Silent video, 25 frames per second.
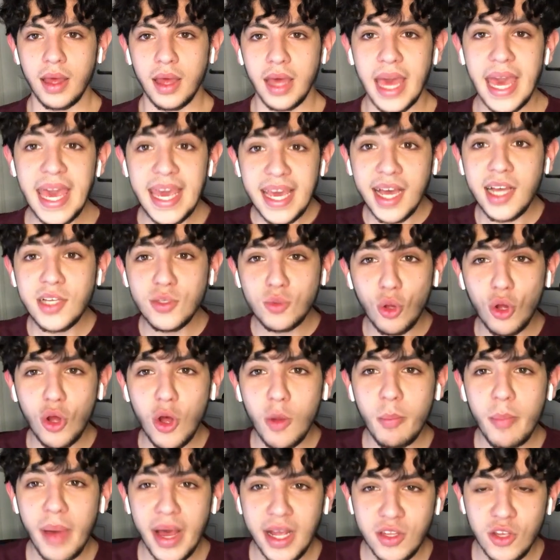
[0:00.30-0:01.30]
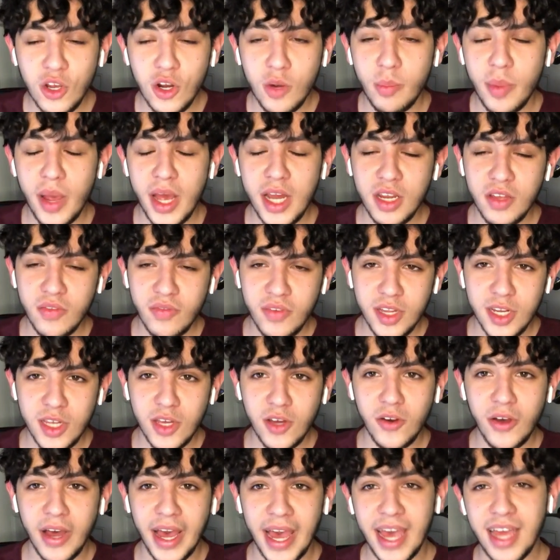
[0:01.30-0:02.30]
Hey guys, welcome back to our brand new
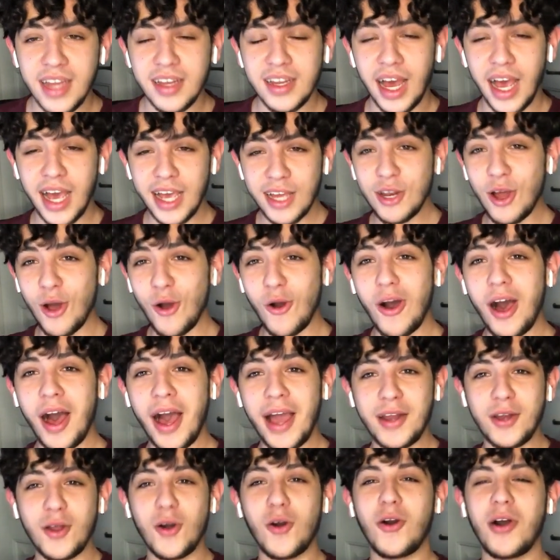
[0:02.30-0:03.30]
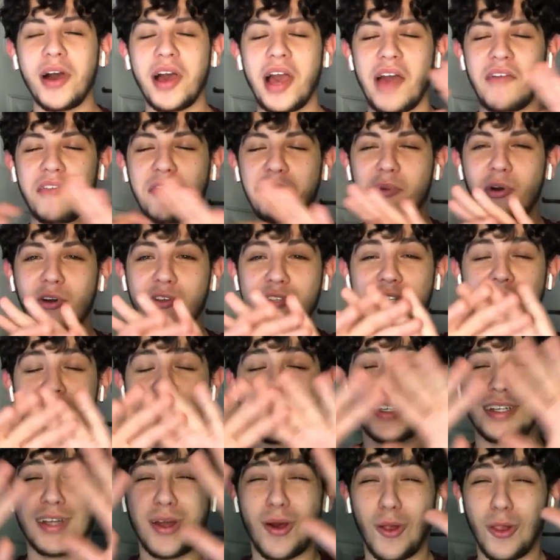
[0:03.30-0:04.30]
video. And I know, I haven't posted
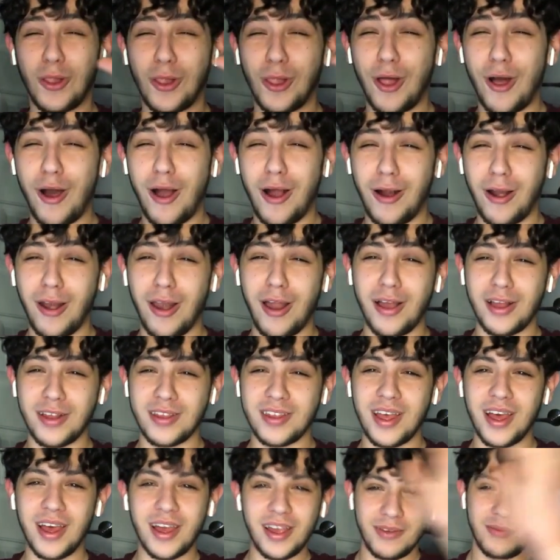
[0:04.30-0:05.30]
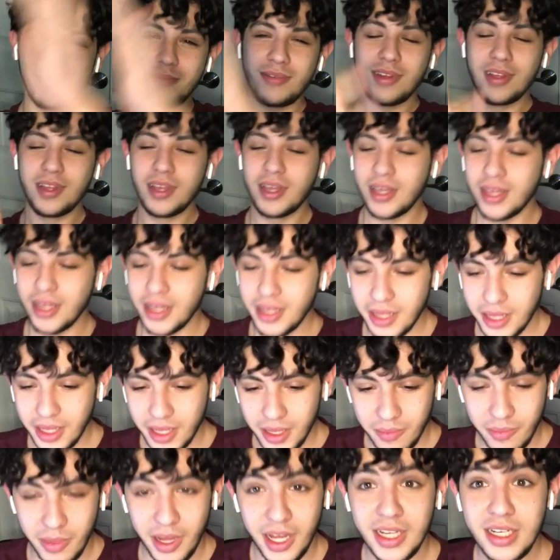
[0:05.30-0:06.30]
in a long time.
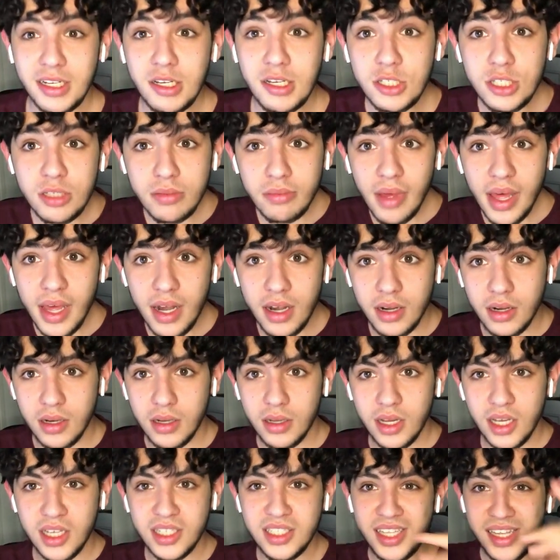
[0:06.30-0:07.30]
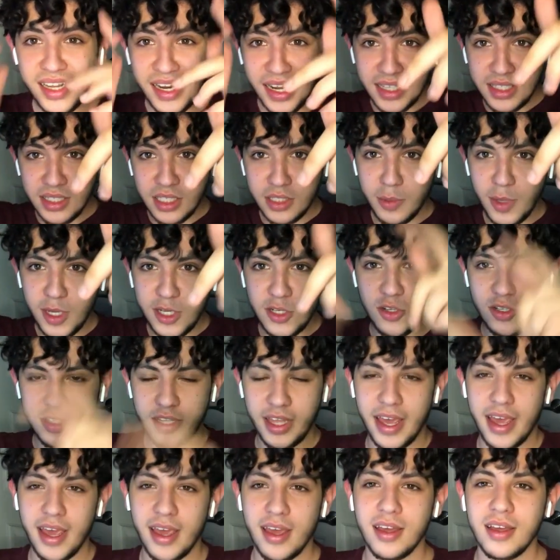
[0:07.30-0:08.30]
But it doesn't matter, because today is a special
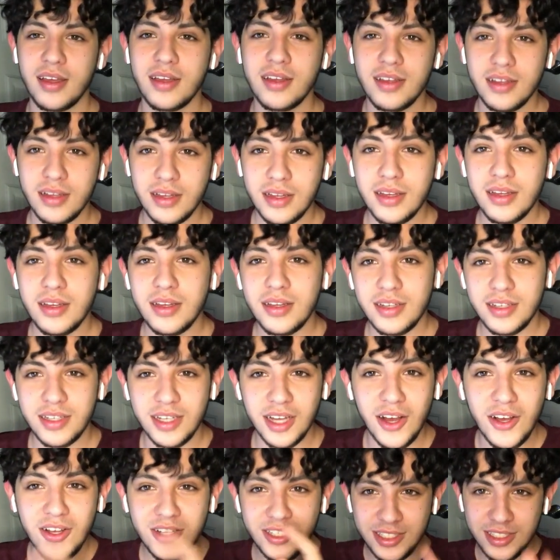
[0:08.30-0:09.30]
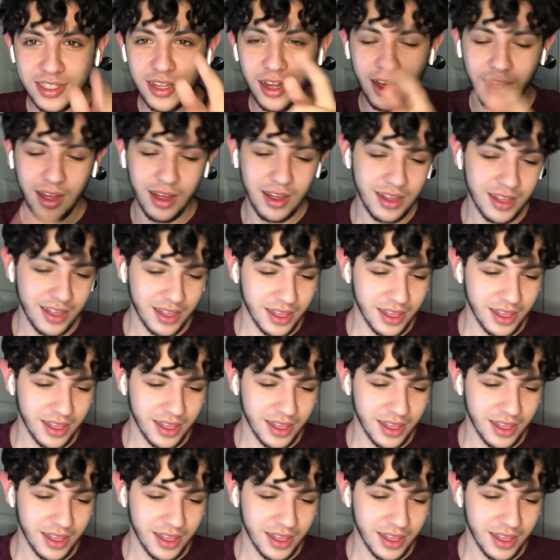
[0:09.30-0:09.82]
day. No, it's not.